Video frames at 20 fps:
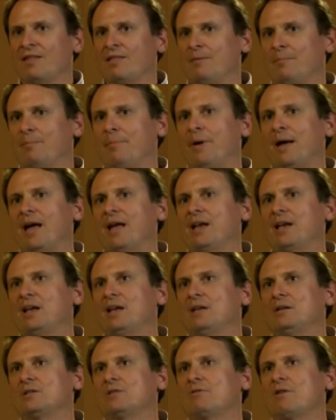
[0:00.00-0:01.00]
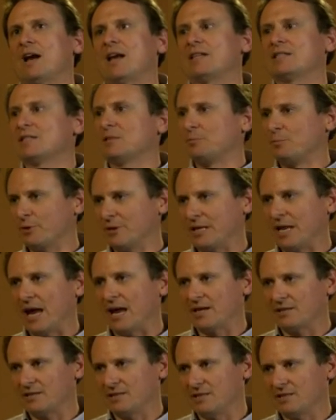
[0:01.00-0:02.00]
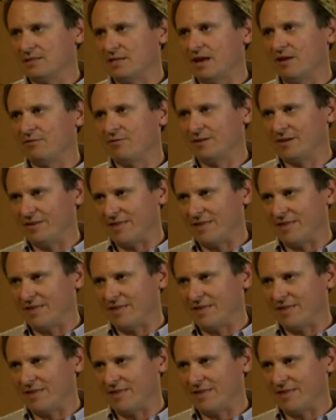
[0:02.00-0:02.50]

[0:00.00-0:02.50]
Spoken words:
the body tries to protect itself.